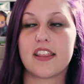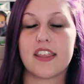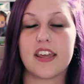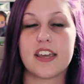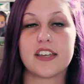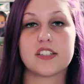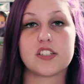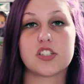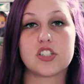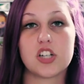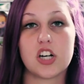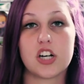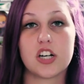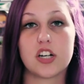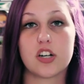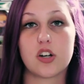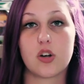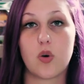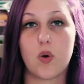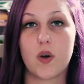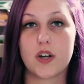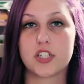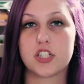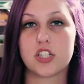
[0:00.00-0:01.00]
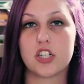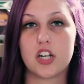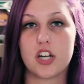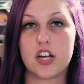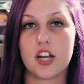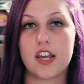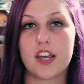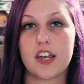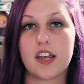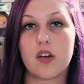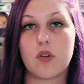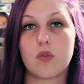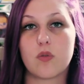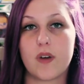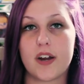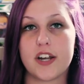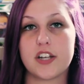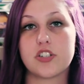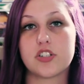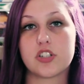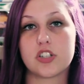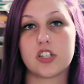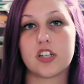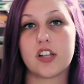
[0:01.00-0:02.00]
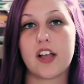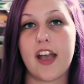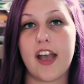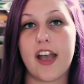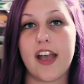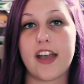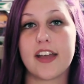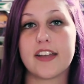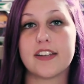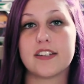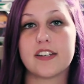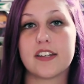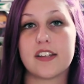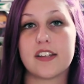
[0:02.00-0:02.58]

they start questioning Rachel and